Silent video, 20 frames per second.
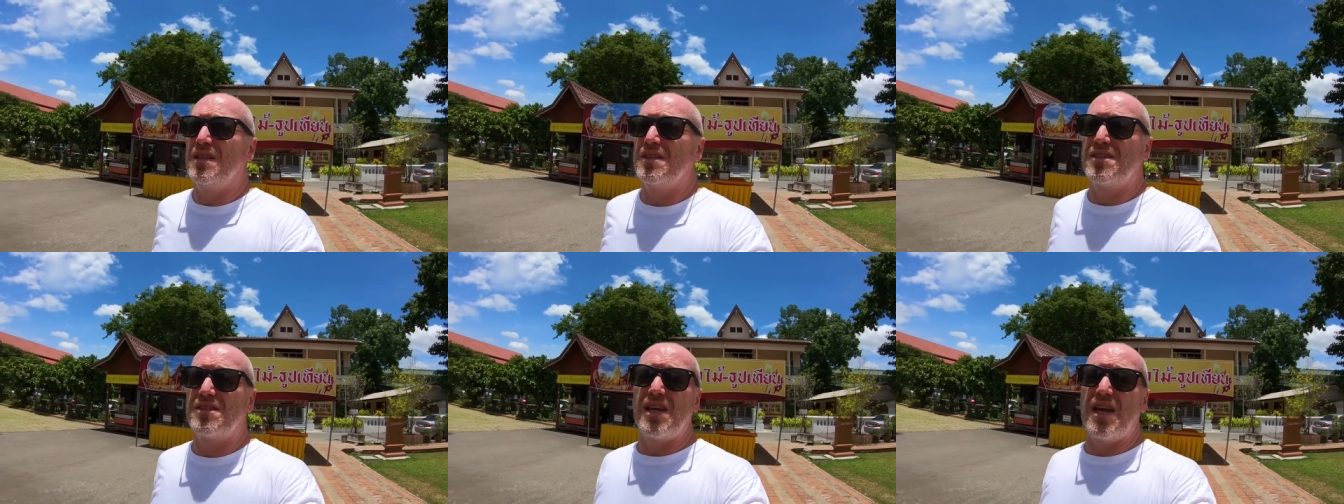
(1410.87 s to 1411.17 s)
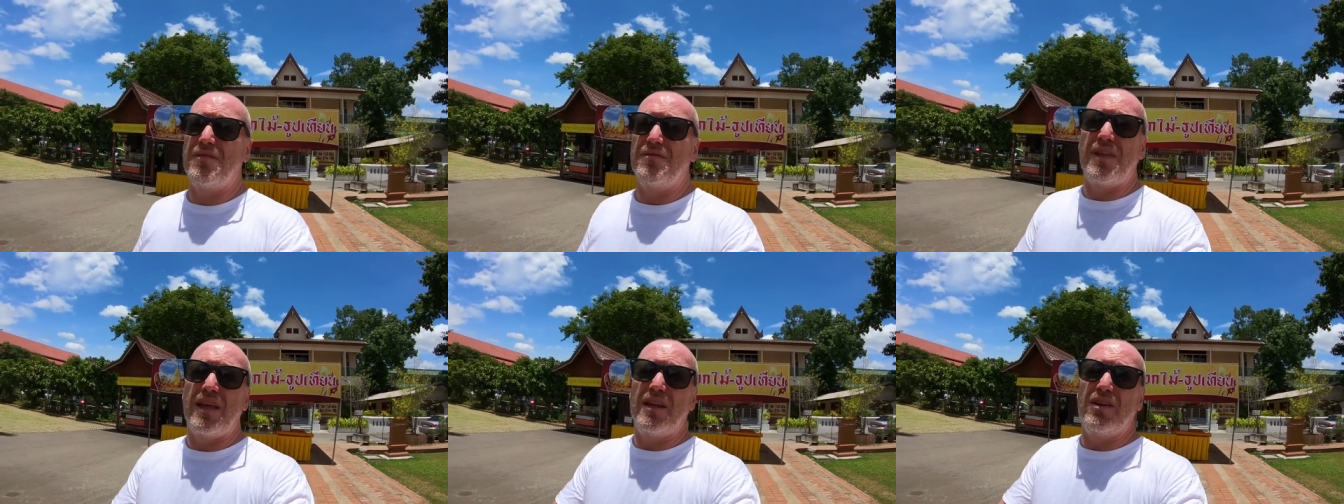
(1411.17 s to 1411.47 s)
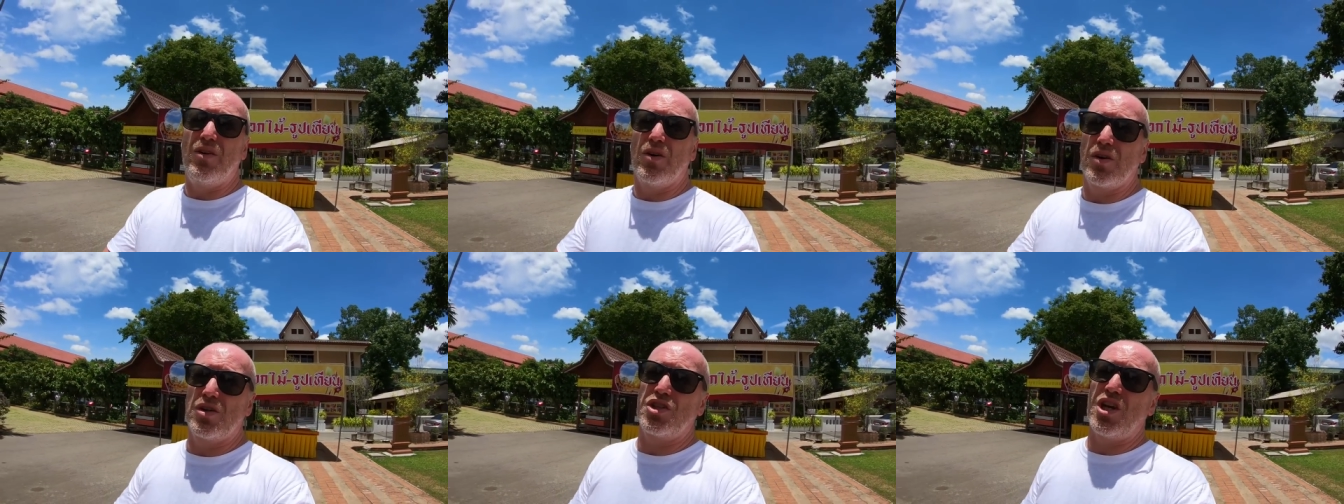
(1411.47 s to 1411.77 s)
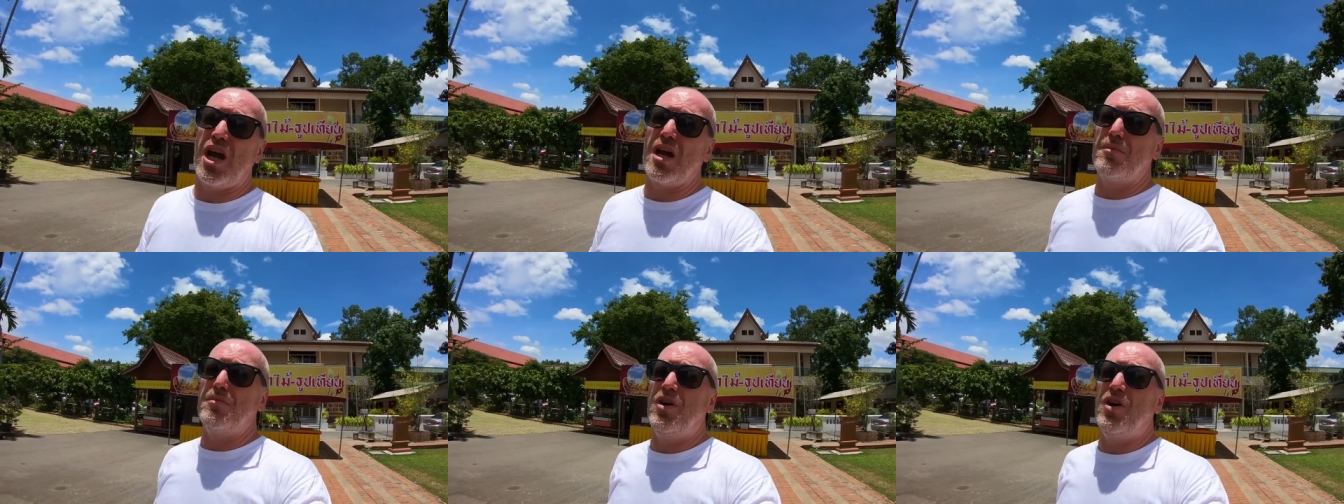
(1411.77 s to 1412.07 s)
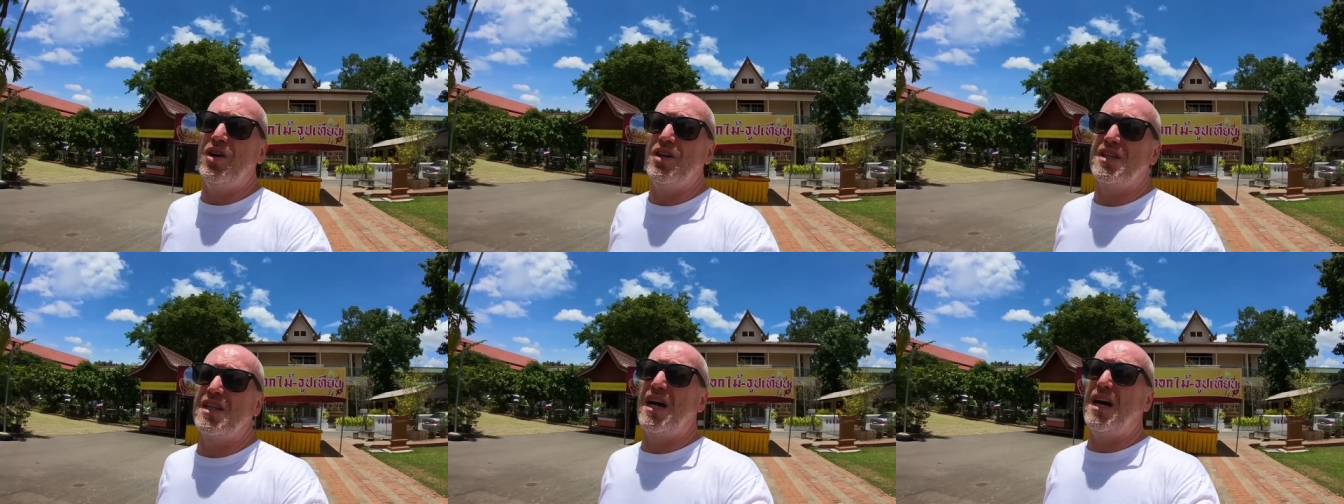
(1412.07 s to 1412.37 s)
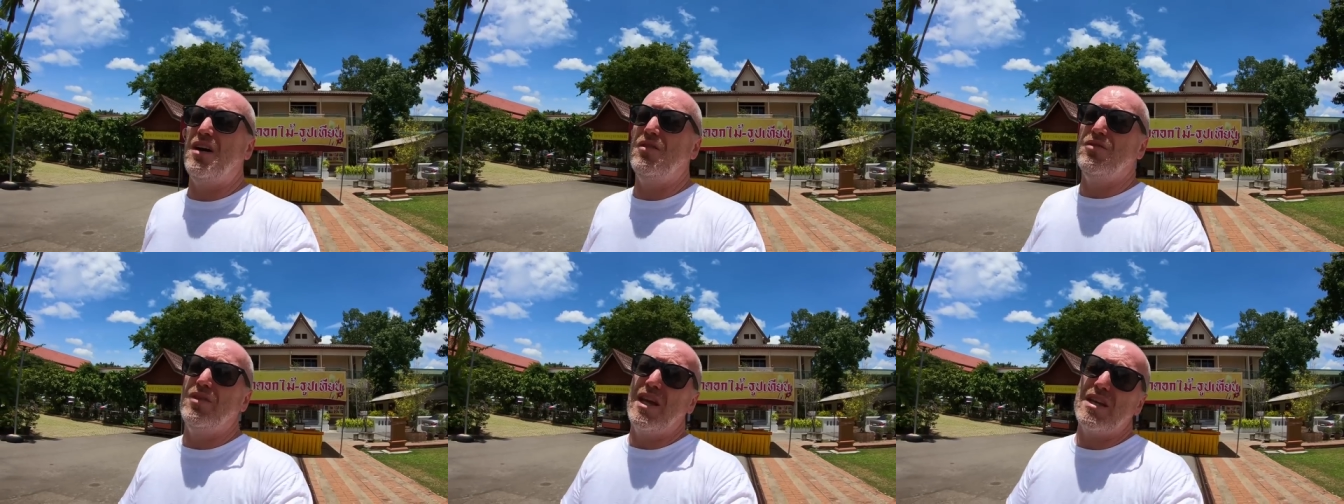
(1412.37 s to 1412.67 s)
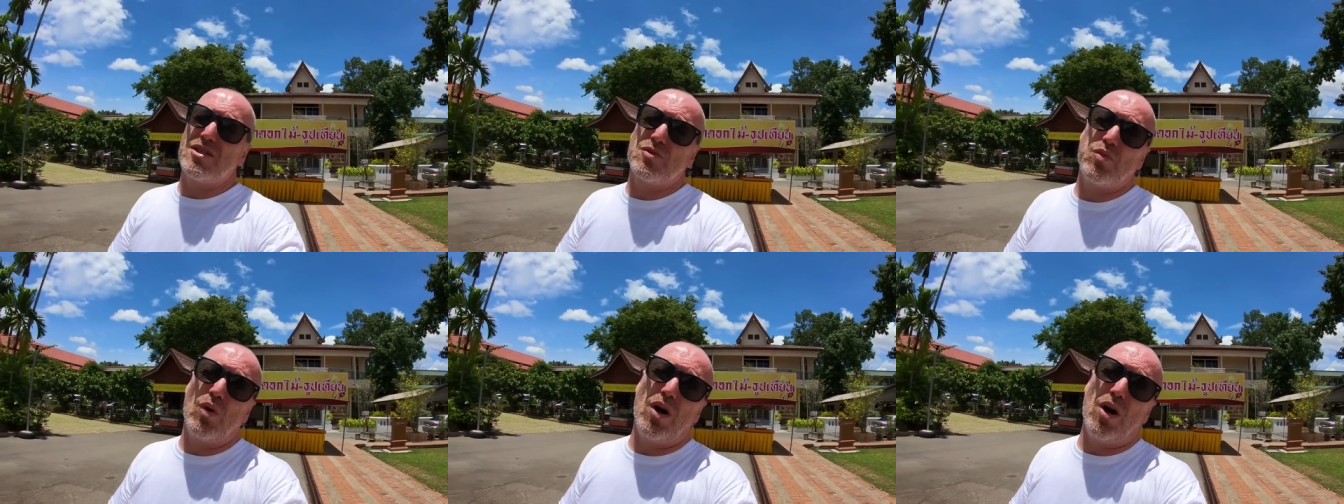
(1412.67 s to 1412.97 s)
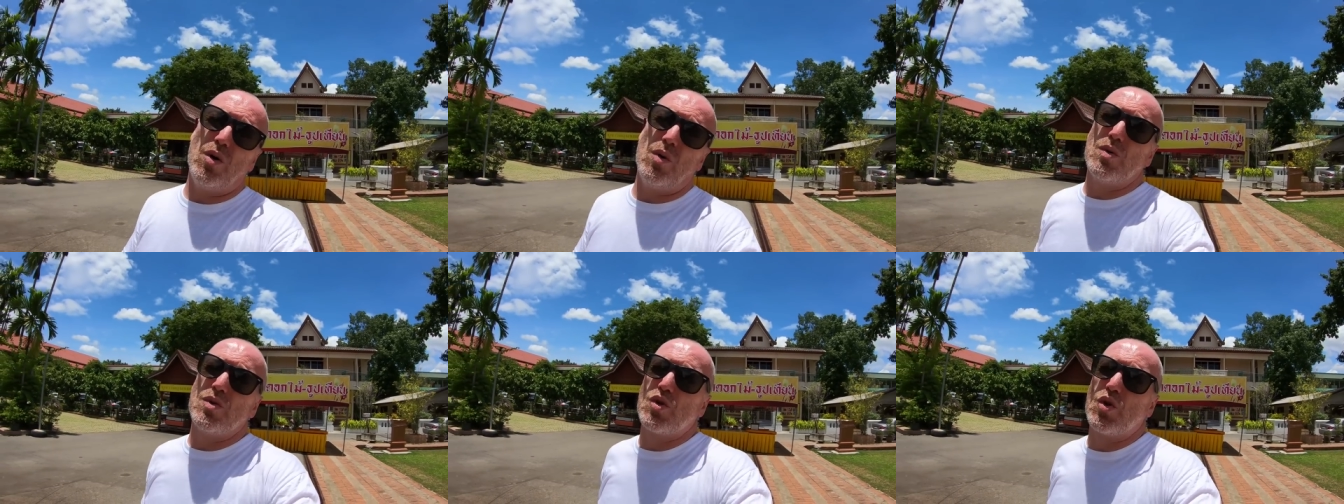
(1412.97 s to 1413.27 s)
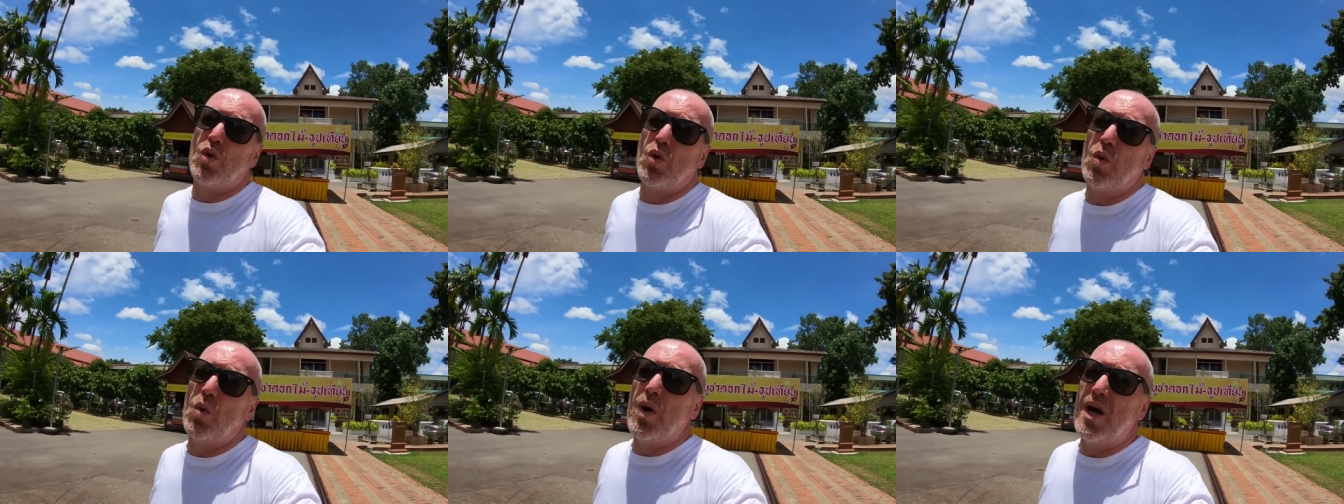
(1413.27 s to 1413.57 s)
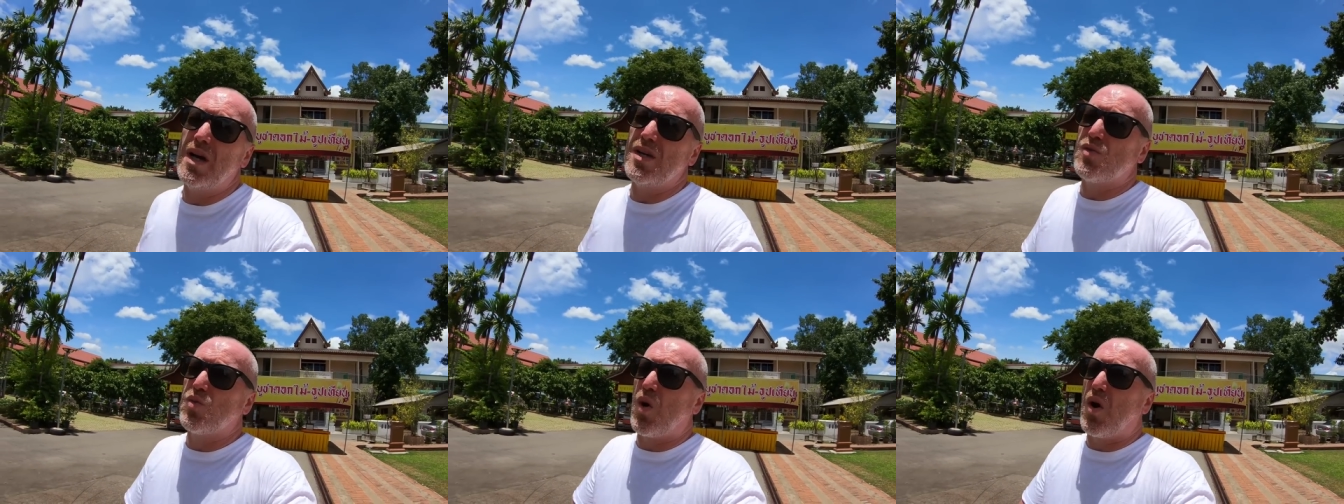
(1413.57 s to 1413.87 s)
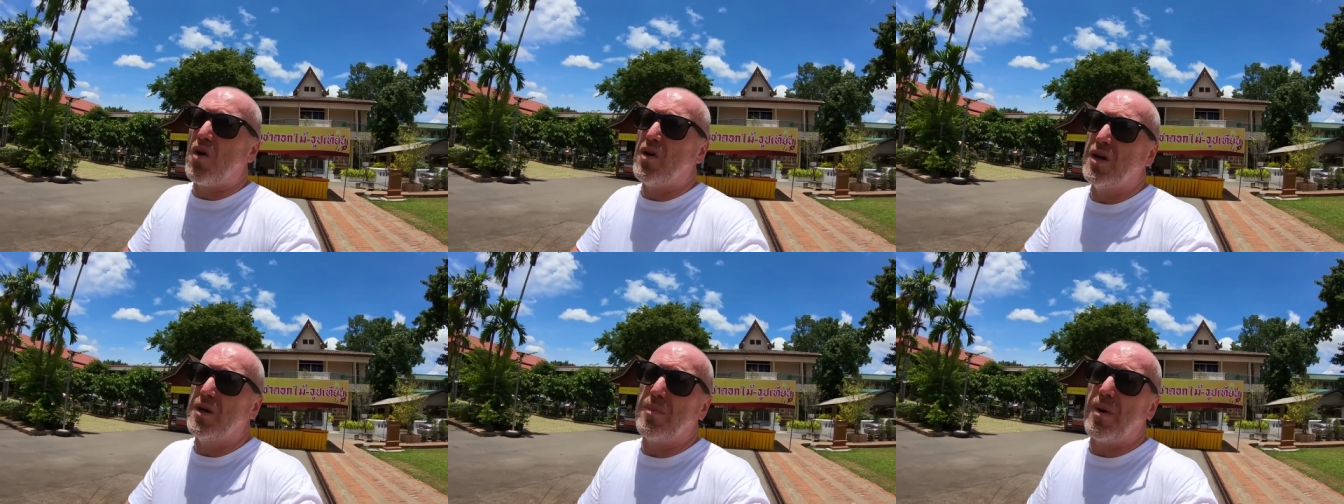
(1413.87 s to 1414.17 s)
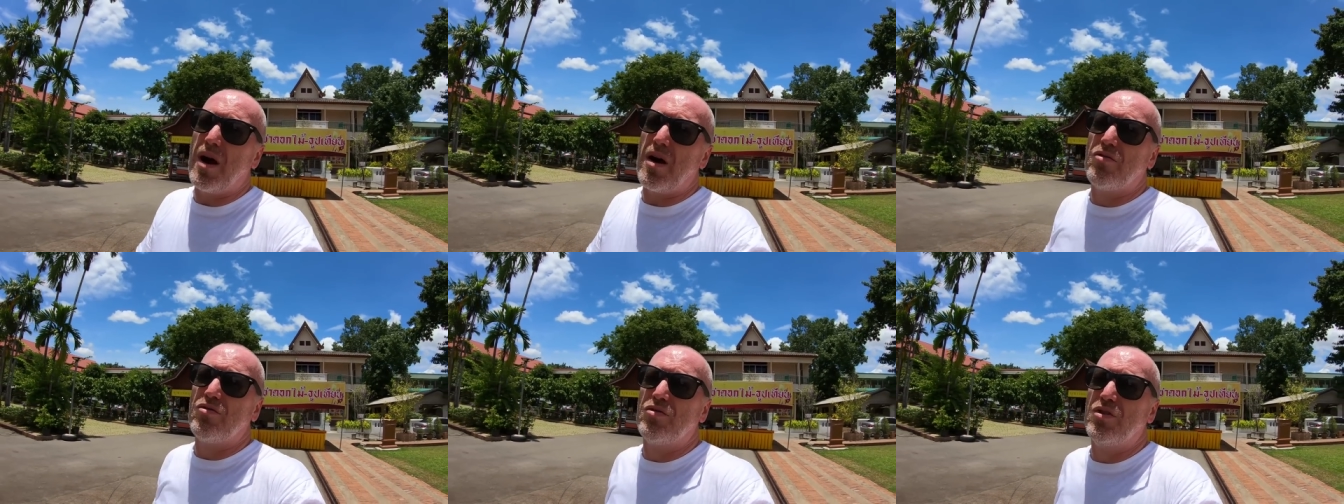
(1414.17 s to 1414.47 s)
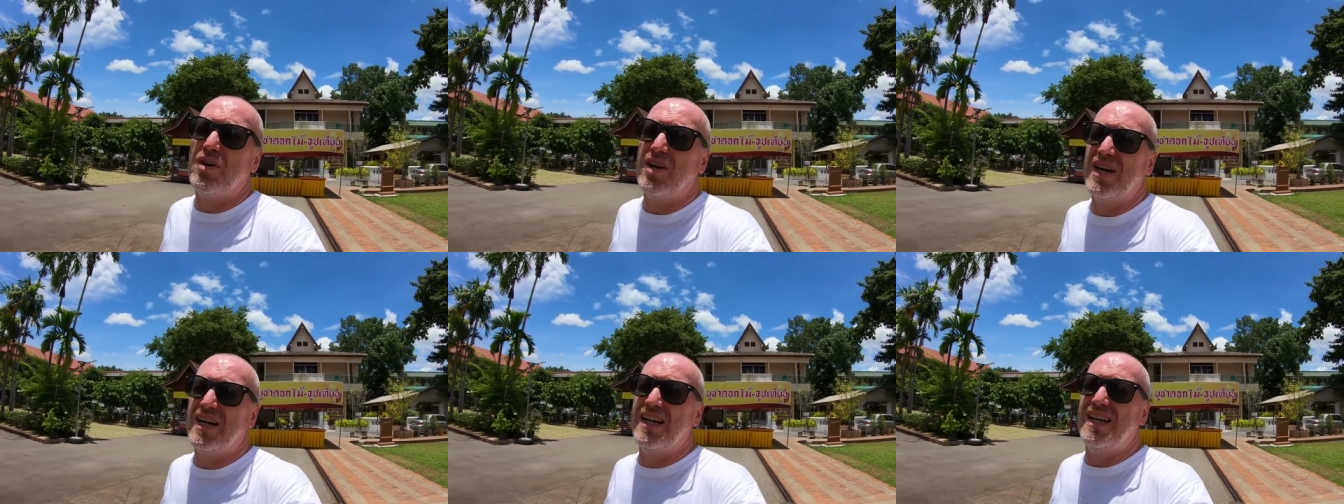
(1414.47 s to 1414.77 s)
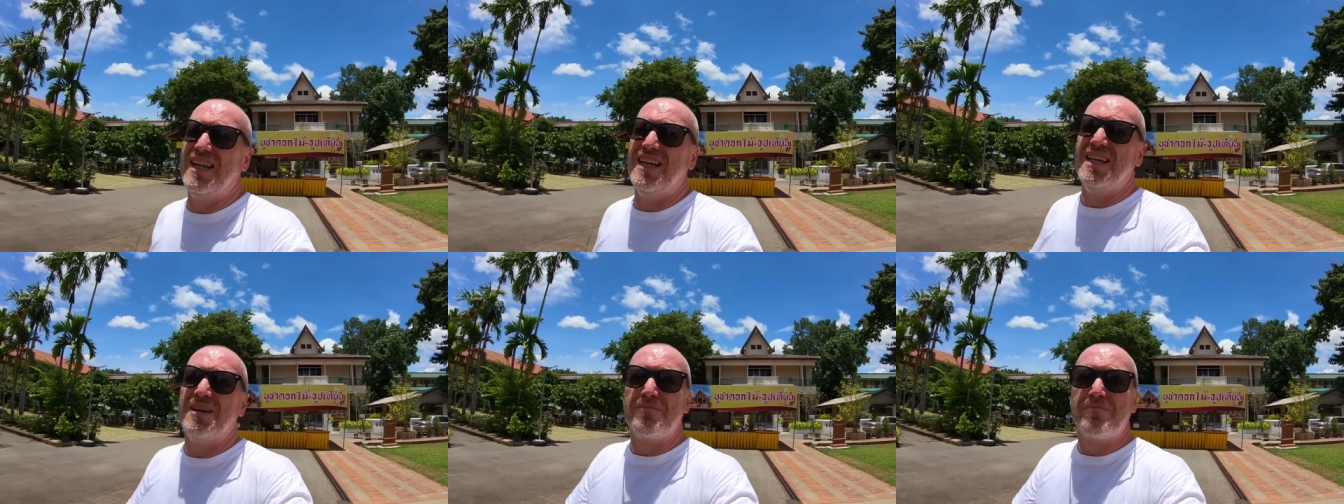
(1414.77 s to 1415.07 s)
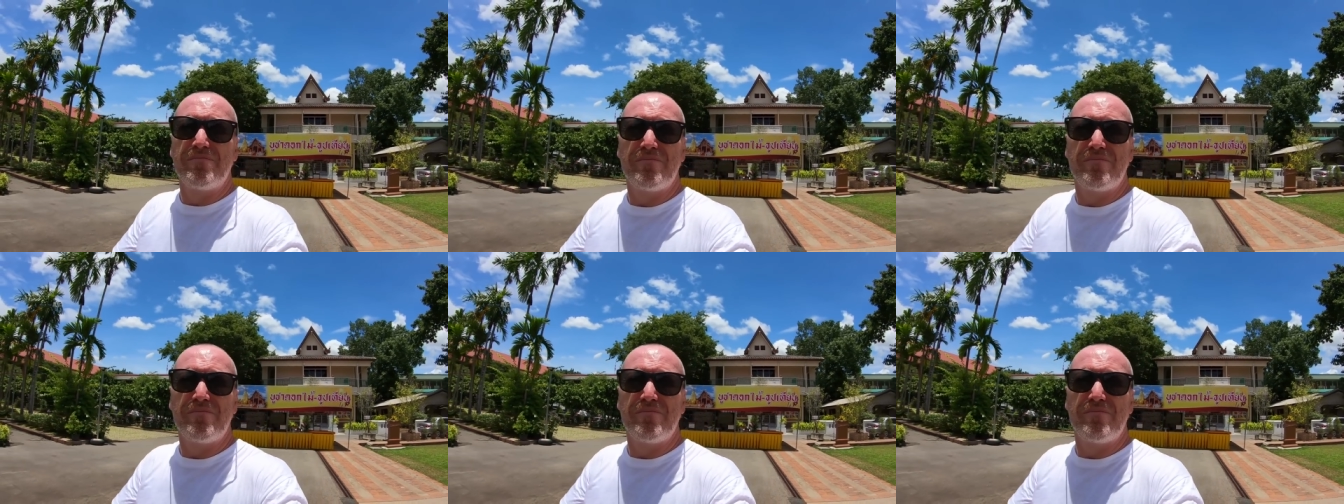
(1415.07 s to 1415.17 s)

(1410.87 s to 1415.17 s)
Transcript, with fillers: Say if they locked Chiang Mai down, that's what I was always worried about, really.